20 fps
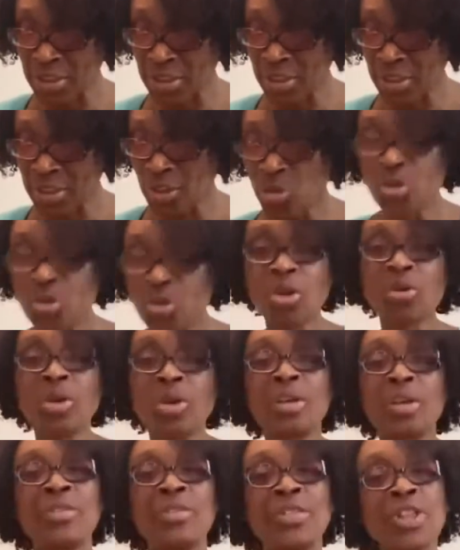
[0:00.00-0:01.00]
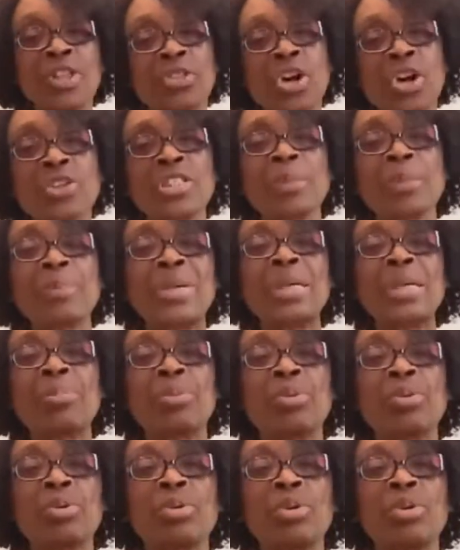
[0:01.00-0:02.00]
You know, those are
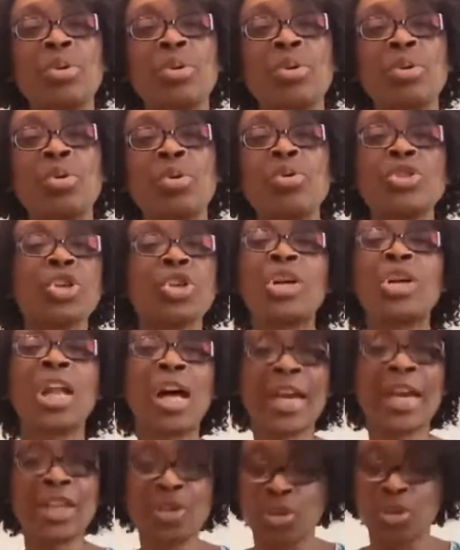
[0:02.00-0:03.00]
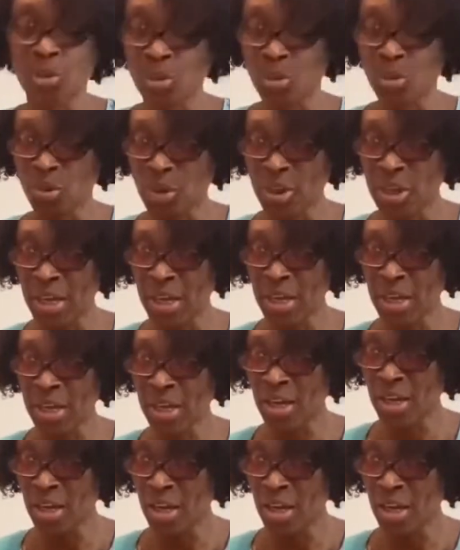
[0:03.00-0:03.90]
people who don't like you, yeah?